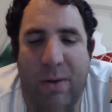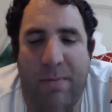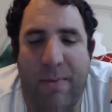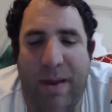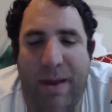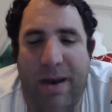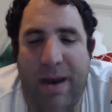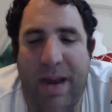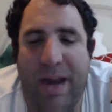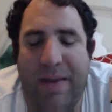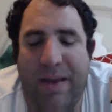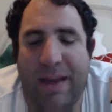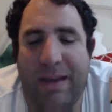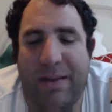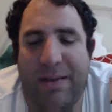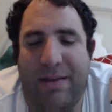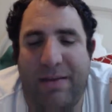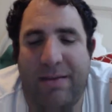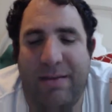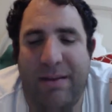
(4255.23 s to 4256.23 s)
but I think
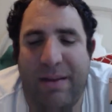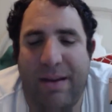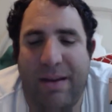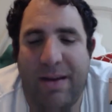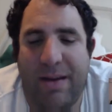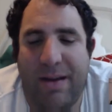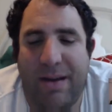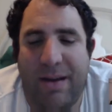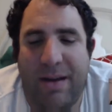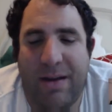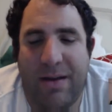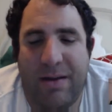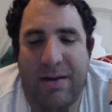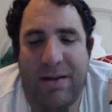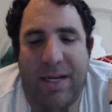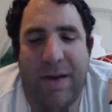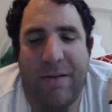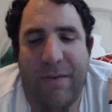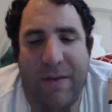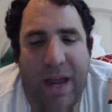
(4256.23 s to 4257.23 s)
it's
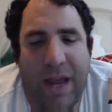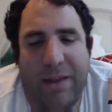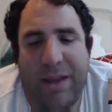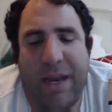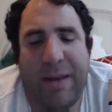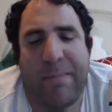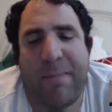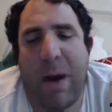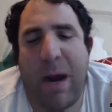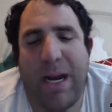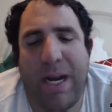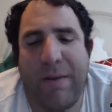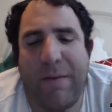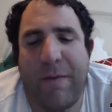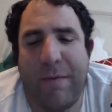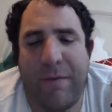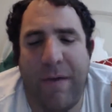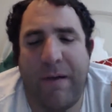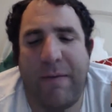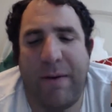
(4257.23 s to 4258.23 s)
different. It's probably
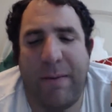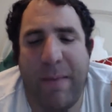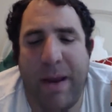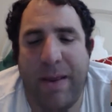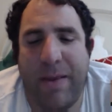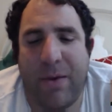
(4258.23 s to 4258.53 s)
different for everybody.